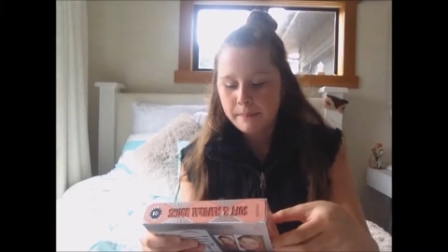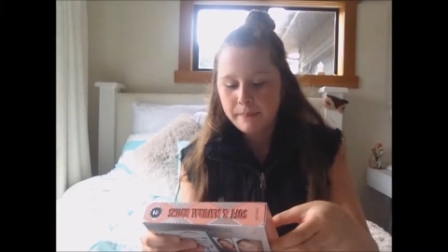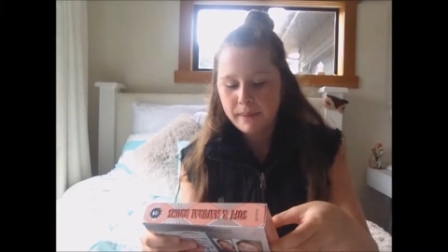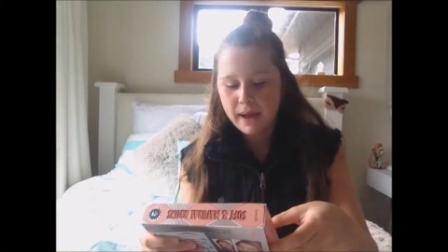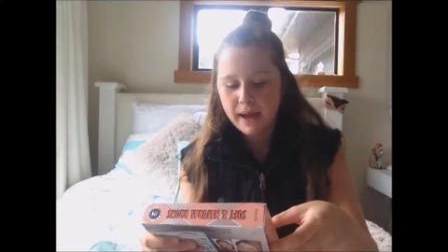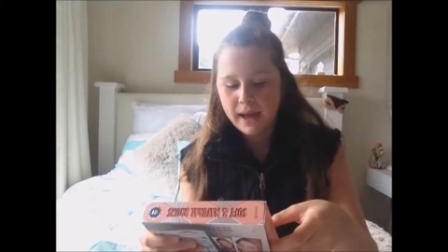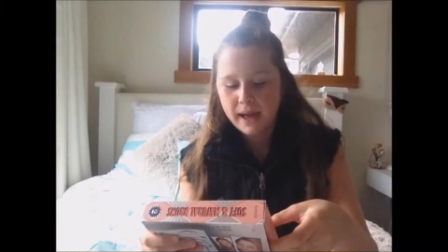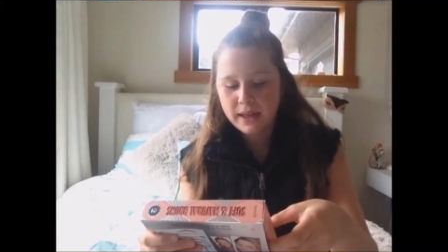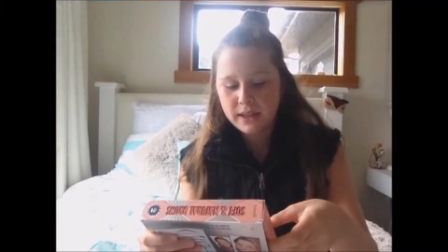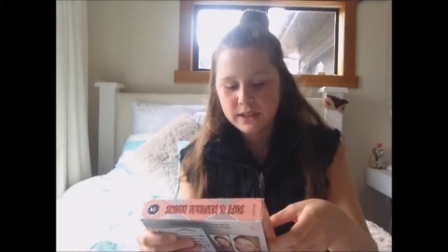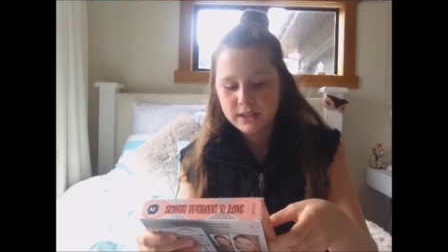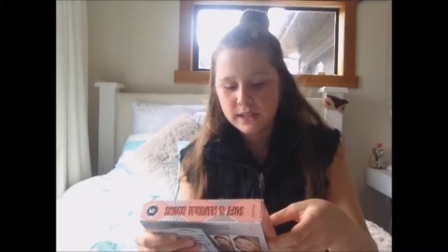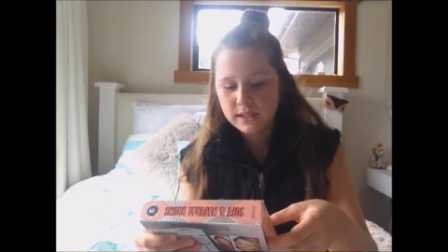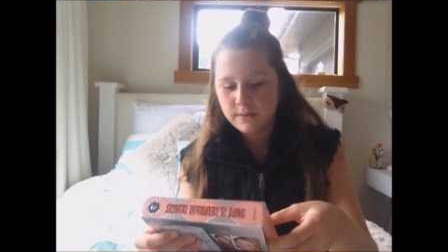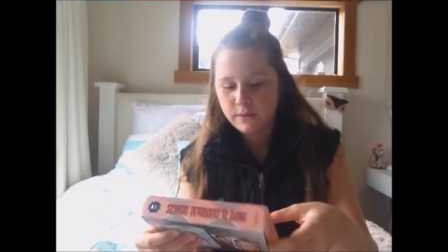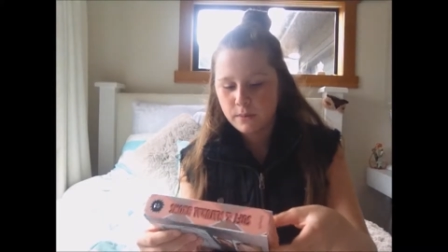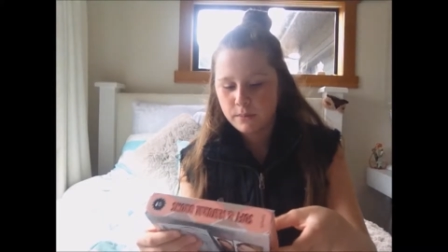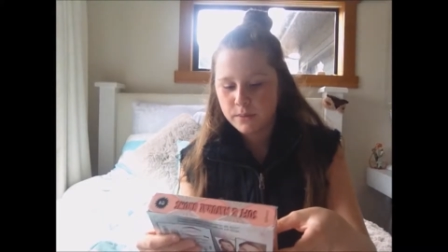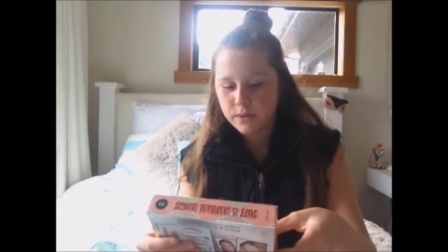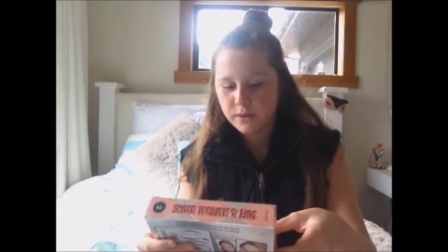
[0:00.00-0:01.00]
But this
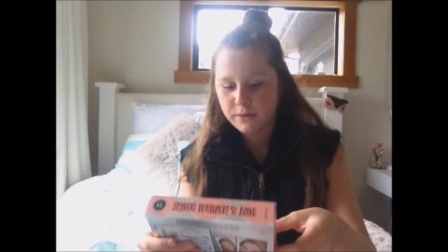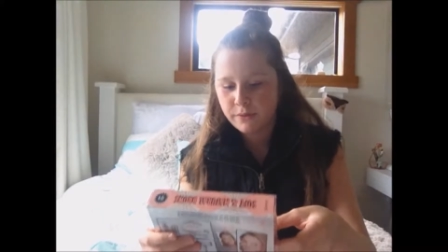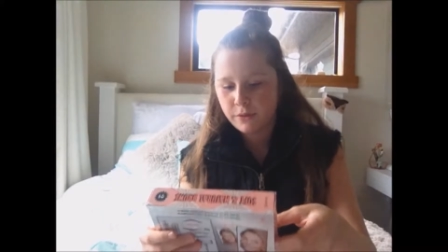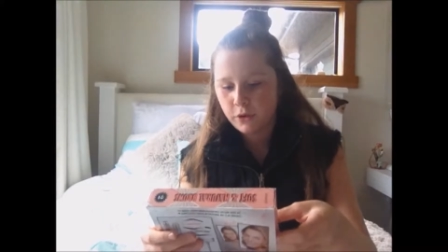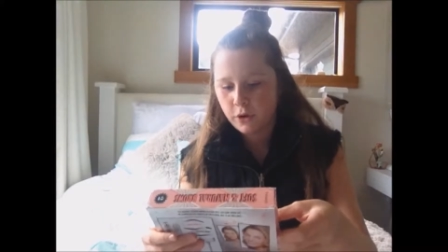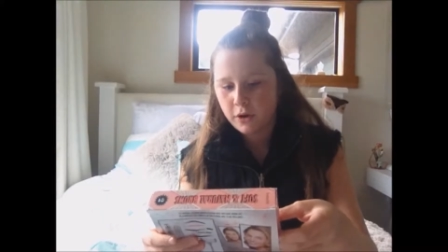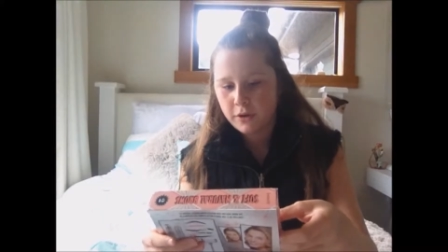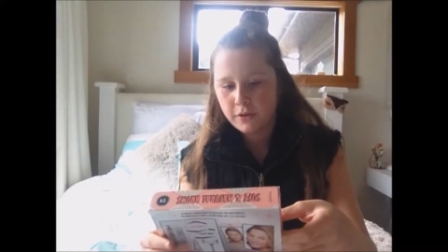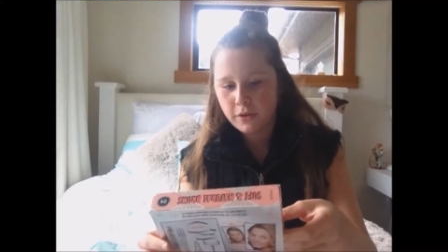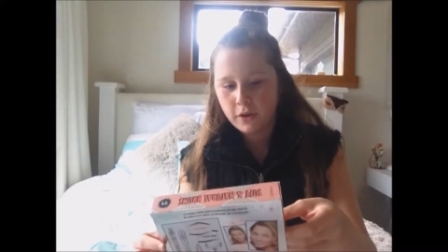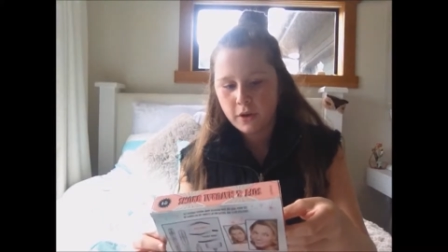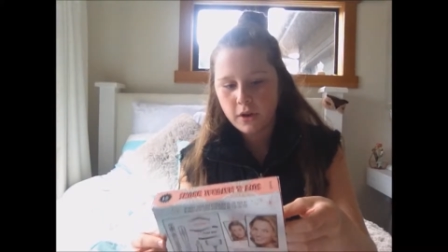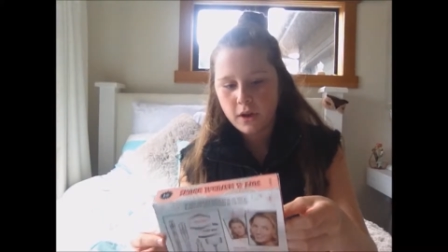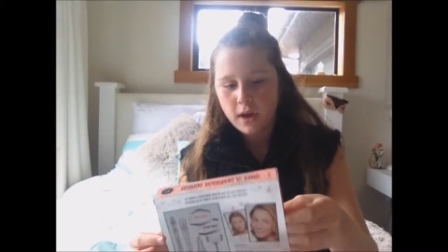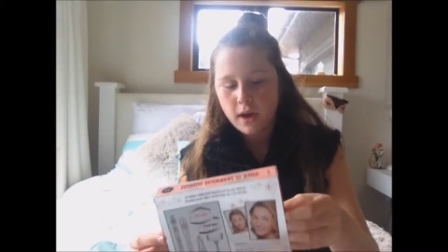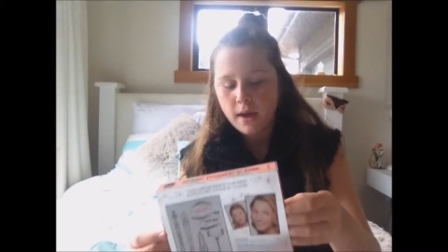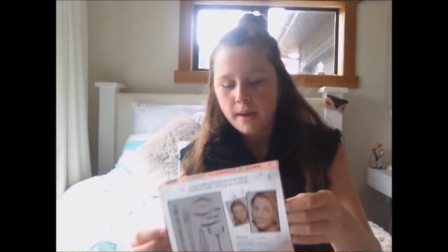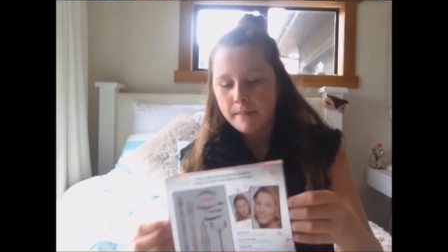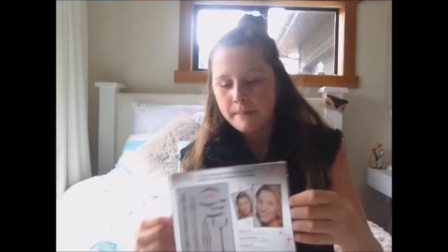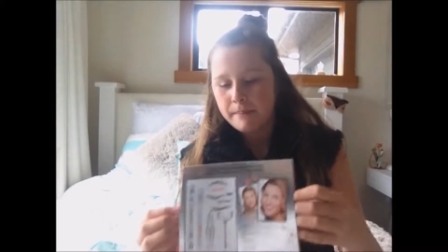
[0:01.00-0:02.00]
is from Sephora though.
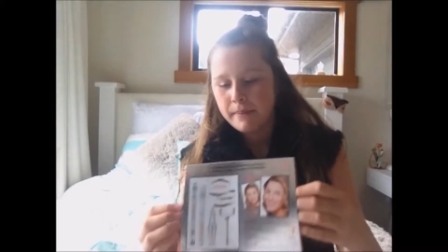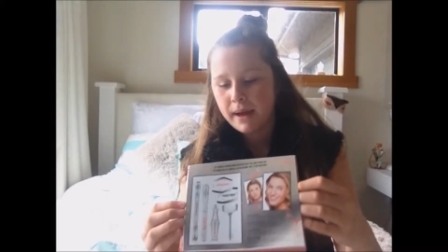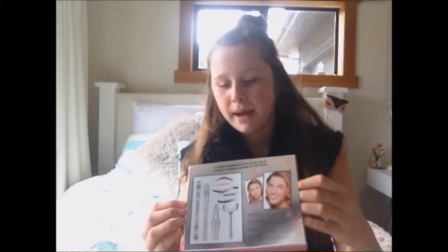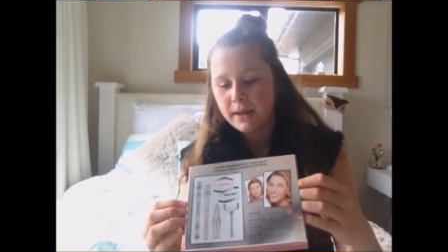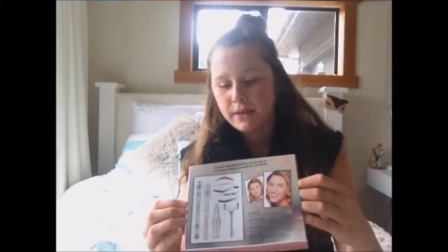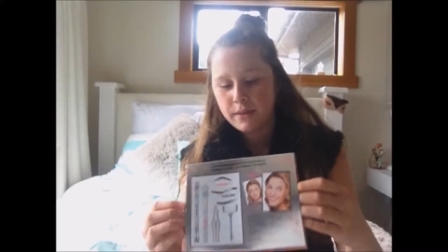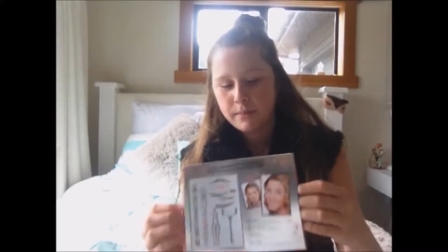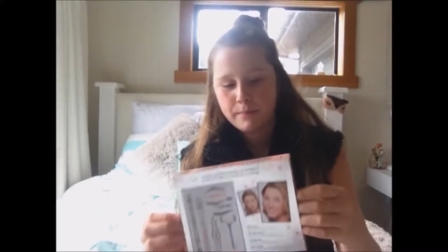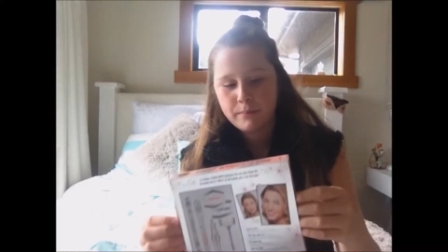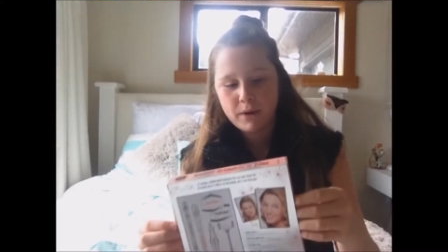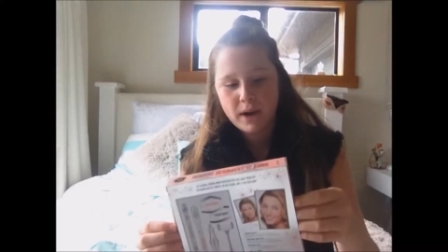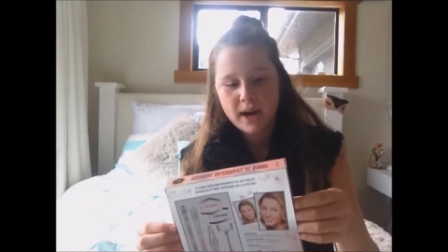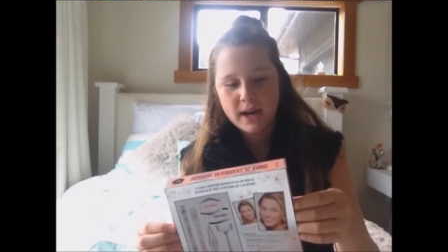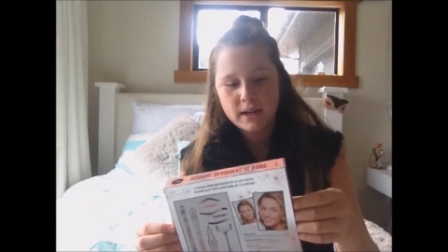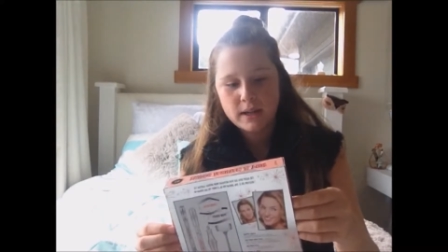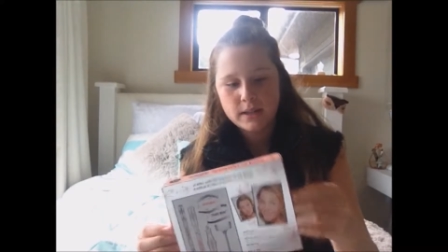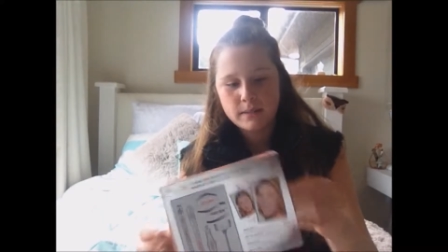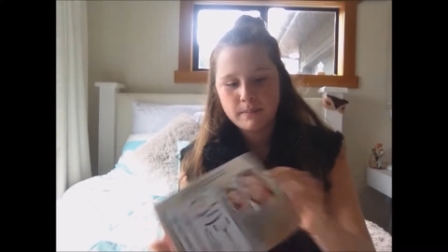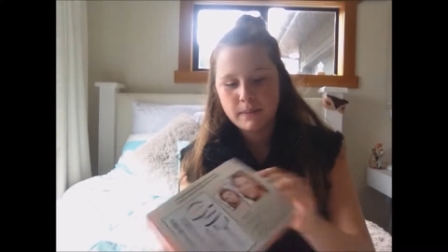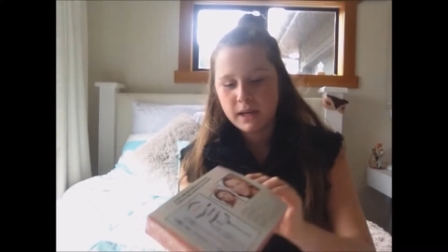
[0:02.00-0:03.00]
But the
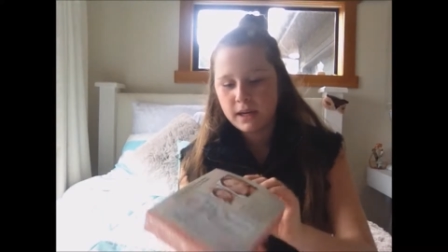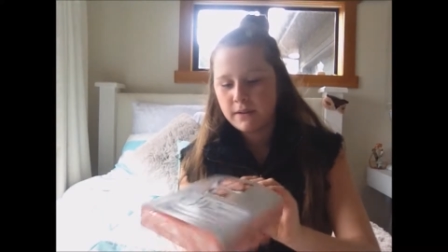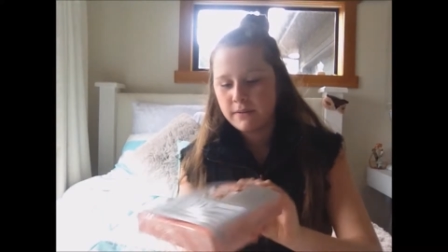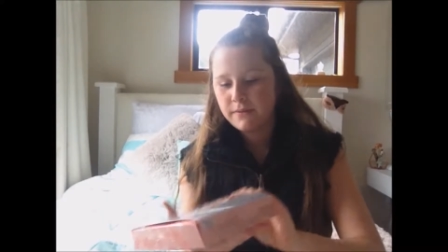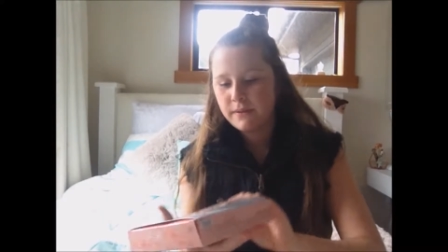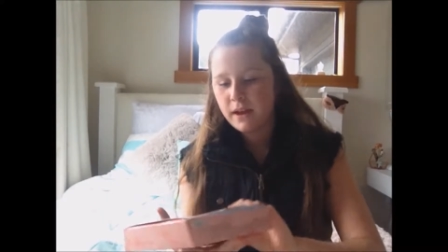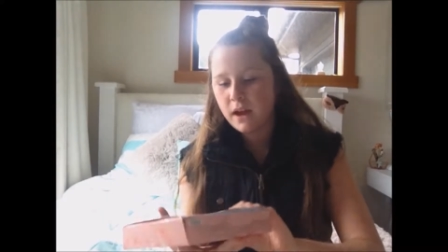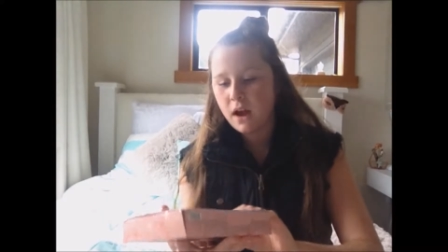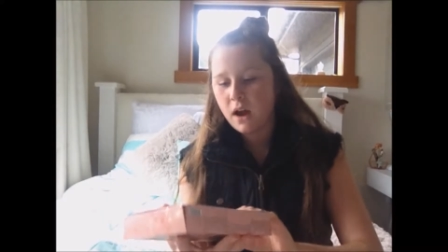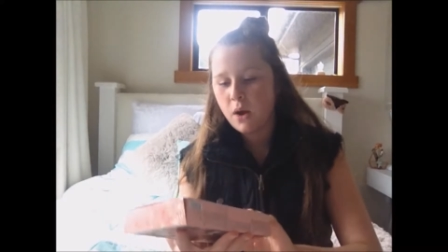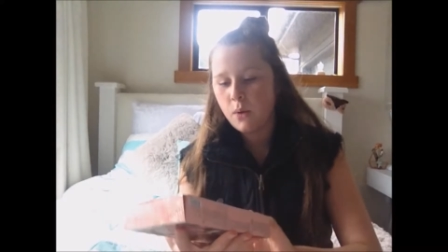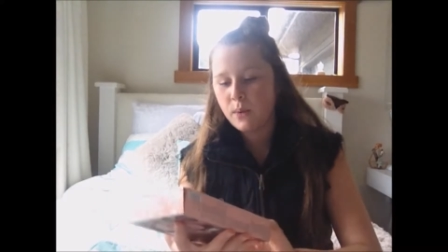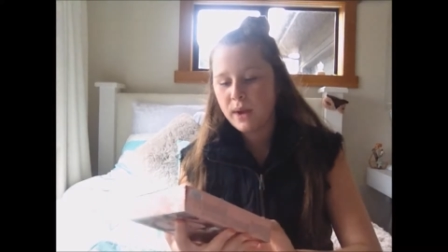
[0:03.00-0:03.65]
brand is Benefit.